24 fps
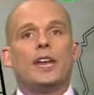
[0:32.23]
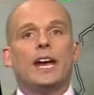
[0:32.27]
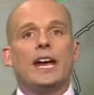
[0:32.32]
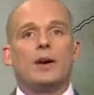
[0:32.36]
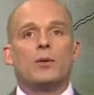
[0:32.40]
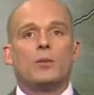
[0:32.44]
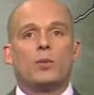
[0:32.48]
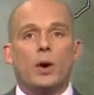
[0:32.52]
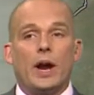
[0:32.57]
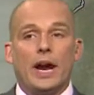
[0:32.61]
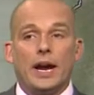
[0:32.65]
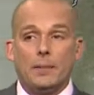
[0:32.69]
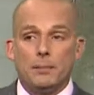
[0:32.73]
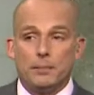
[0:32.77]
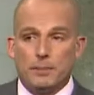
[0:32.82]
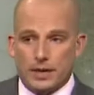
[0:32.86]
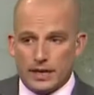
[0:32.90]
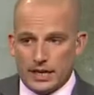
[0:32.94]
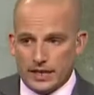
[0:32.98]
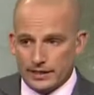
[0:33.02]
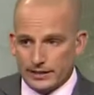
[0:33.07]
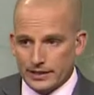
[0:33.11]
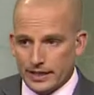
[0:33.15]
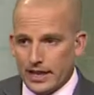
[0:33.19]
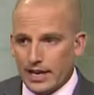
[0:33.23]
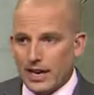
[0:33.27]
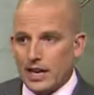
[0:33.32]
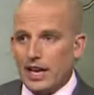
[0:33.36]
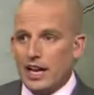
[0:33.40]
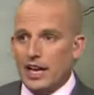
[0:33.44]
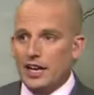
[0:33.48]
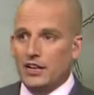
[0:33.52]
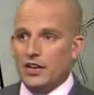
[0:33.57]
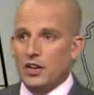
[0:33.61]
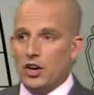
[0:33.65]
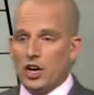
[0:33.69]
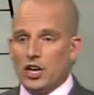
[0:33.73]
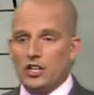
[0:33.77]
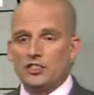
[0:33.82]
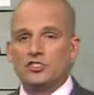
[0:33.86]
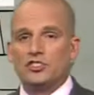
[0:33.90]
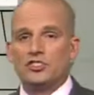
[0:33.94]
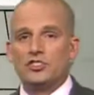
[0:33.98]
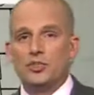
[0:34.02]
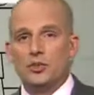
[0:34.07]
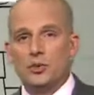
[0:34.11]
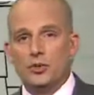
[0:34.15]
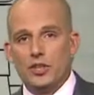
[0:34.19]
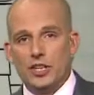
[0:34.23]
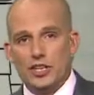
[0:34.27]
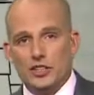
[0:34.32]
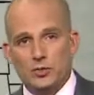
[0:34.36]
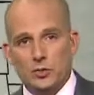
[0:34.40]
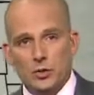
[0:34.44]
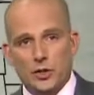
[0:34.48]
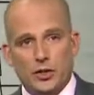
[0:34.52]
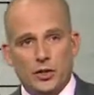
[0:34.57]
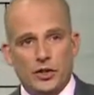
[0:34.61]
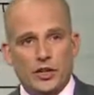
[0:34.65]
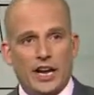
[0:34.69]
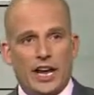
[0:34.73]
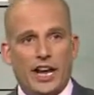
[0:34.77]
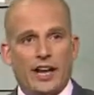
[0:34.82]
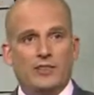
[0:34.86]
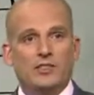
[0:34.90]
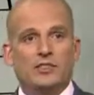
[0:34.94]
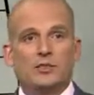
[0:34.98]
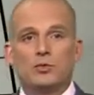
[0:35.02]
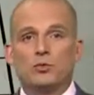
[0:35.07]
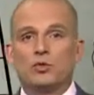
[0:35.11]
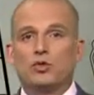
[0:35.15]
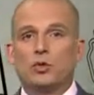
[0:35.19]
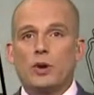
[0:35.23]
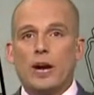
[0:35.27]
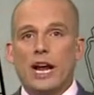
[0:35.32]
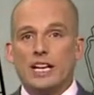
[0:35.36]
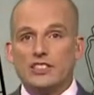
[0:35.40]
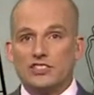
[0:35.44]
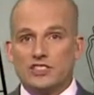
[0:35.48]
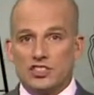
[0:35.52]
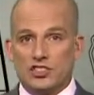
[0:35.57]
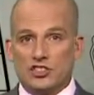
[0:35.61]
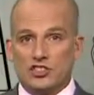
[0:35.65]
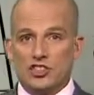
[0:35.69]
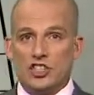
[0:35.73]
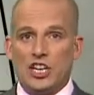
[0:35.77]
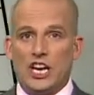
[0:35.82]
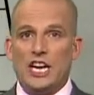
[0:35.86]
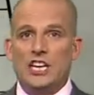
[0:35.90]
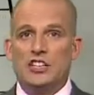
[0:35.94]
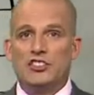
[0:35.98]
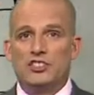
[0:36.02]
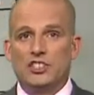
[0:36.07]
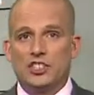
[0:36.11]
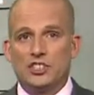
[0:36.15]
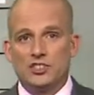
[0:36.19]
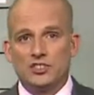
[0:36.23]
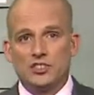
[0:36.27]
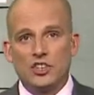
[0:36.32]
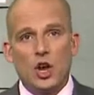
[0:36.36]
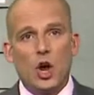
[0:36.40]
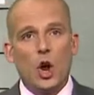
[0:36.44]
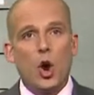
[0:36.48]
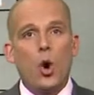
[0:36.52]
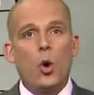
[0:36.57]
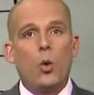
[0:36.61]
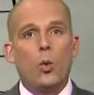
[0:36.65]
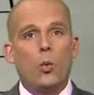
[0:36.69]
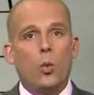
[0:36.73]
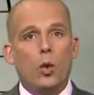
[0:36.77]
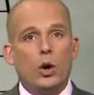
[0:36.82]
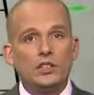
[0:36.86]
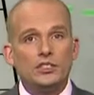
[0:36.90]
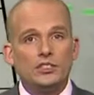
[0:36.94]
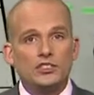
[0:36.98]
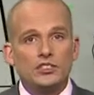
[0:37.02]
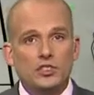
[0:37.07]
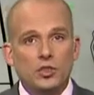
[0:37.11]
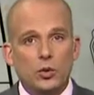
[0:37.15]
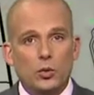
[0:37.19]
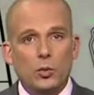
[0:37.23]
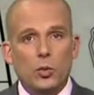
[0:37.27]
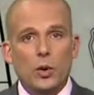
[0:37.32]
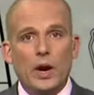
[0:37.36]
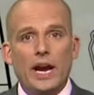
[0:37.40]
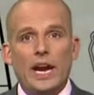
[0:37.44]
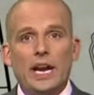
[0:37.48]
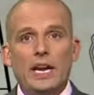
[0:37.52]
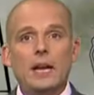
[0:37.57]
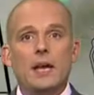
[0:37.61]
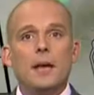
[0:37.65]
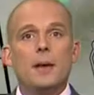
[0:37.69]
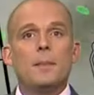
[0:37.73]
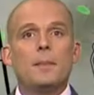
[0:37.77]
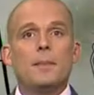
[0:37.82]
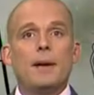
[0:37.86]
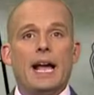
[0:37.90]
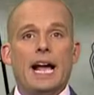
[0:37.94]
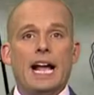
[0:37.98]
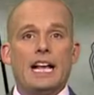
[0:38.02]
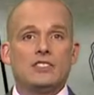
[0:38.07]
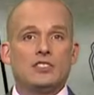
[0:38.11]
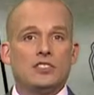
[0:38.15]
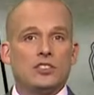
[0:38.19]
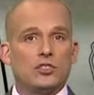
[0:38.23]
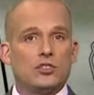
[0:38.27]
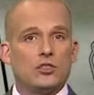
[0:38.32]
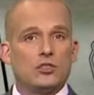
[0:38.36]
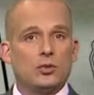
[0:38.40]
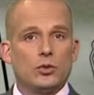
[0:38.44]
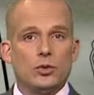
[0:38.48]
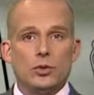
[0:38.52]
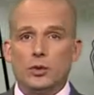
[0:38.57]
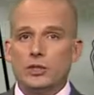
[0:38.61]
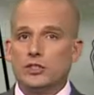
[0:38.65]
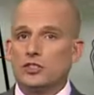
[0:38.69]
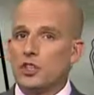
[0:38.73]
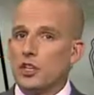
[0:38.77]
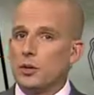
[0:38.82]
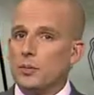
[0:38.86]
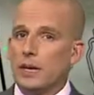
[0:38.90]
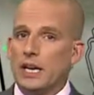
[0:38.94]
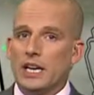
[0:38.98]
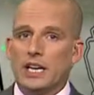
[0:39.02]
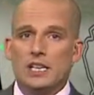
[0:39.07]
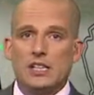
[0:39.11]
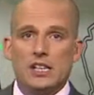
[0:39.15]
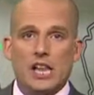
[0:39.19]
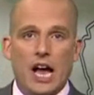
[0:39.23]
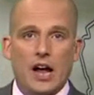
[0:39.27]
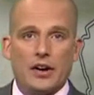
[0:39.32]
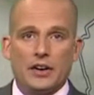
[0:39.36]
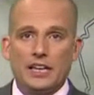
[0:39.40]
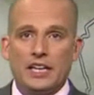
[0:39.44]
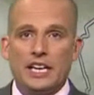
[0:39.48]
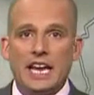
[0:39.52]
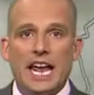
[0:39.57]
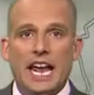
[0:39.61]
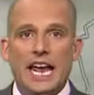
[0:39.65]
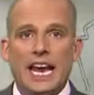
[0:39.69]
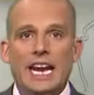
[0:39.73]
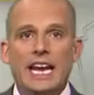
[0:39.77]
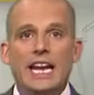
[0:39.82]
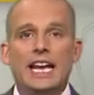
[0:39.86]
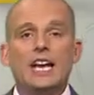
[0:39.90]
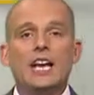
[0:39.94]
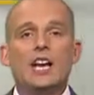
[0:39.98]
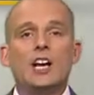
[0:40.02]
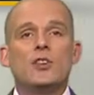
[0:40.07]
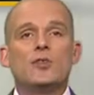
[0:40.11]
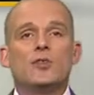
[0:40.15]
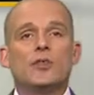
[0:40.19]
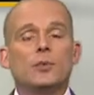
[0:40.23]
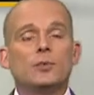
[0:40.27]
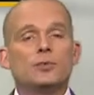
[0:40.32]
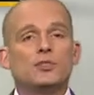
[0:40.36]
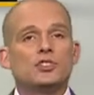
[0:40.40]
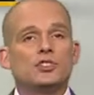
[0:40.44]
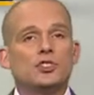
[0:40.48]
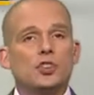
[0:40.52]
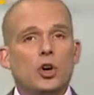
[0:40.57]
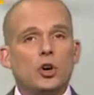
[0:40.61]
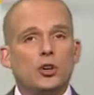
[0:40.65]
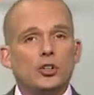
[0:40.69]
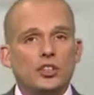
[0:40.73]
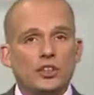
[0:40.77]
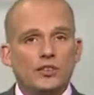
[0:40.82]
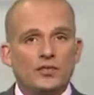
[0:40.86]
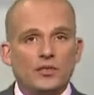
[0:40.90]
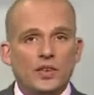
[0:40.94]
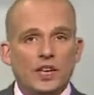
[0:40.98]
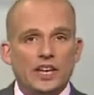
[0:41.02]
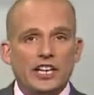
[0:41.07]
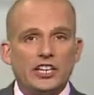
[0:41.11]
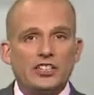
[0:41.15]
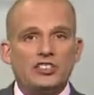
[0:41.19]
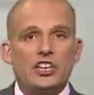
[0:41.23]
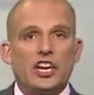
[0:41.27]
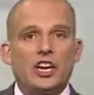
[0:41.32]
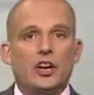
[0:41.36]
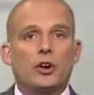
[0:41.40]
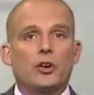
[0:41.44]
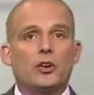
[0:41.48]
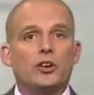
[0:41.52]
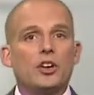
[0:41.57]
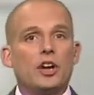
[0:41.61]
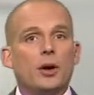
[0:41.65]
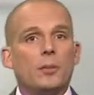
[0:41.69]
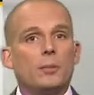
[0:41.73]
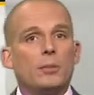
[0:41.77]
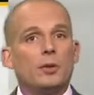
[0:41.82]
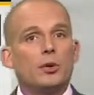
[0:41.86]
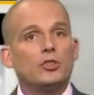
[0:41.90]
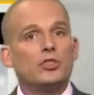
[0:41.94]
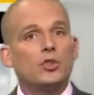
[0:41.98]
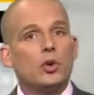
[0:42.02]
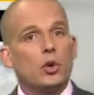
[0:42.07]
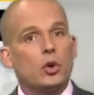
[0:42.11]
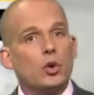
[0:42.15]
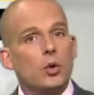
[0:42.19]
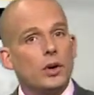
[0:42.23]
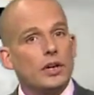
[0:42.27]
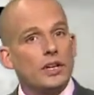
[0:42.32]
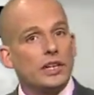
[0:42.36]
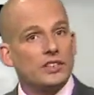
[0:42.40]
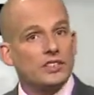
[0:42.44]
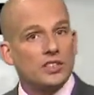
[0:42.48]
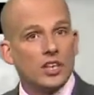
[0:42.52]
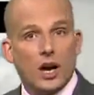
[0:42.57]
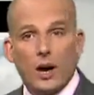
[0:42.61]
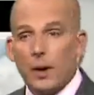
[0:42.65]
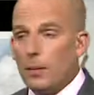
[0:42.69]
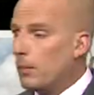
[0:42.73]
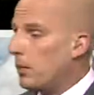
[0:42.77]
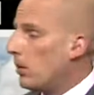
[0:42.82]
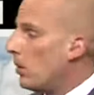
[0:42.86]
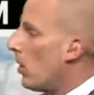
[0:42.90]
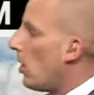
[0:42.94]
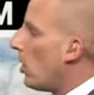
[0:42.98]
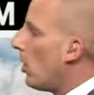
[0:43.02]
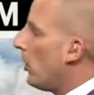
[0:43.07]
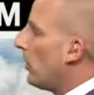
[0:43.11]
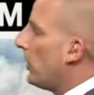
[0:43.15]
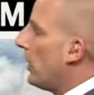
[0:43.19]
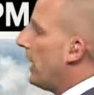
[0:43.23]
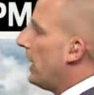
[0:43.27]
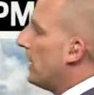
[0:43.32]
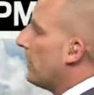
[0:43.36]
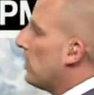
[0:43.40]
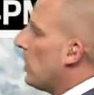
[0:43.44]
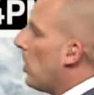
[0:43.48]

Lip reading: day rain, but I caution you this, we are going to have some drastic changes once the rain passes through. It's going to be a cloudy day from start to finish, and our numbers are going to tumble all day